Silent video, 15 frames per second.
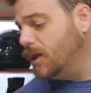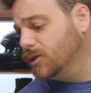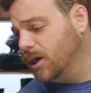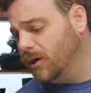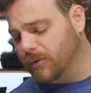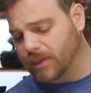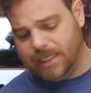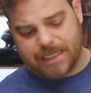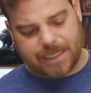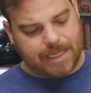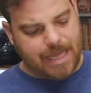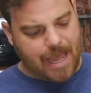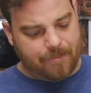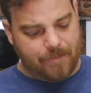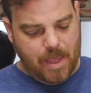So I really dig
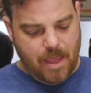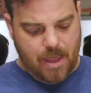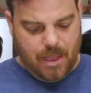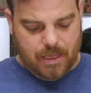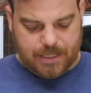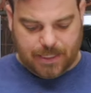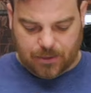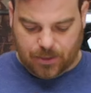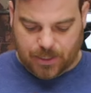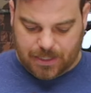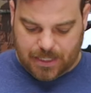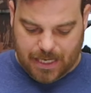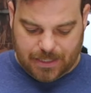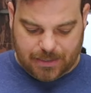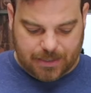that. Take a look at
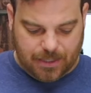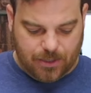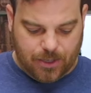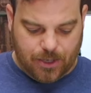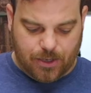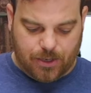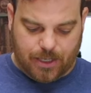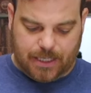the interior.